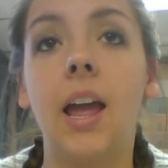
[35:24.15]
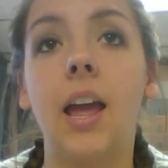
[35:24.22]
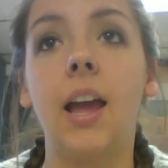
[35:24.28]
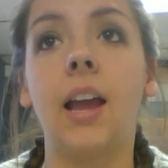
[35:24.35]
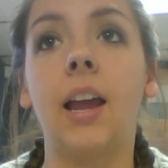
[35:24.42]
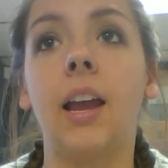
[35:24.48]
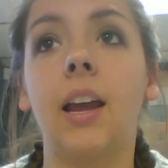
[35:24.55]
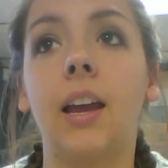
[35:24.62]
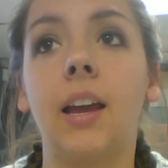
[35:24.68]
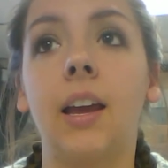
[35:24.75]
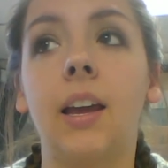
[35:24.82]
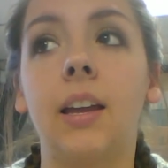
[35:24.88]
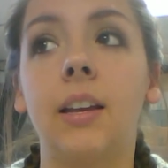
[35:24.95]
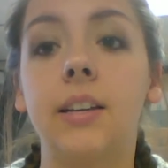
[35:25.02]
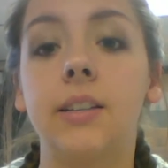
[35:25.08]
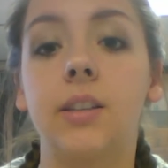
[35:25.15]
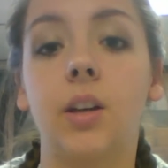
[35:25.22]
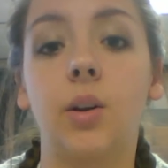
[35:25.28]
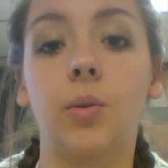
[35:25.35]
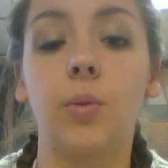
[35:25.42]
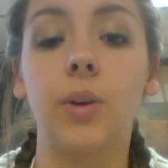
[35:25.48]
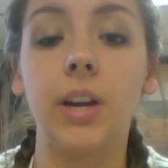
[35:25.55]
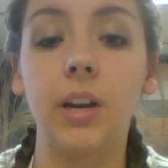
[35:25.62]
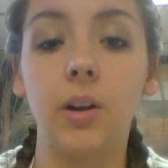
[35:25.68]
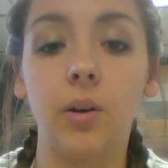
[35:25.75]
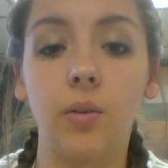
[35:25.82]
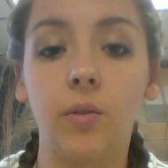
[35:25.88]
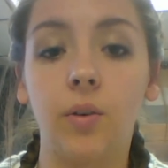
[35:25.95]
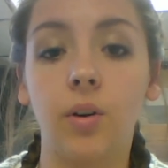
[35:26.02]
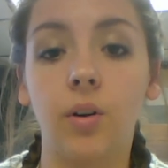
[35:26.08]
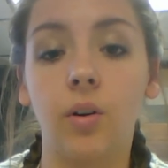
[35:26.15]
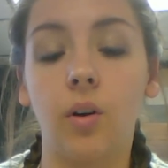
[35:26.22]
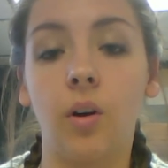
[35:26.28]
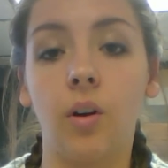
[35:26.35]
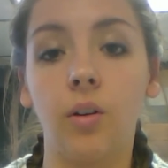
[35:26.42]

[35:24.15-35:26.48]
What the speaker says: And he's going to read over all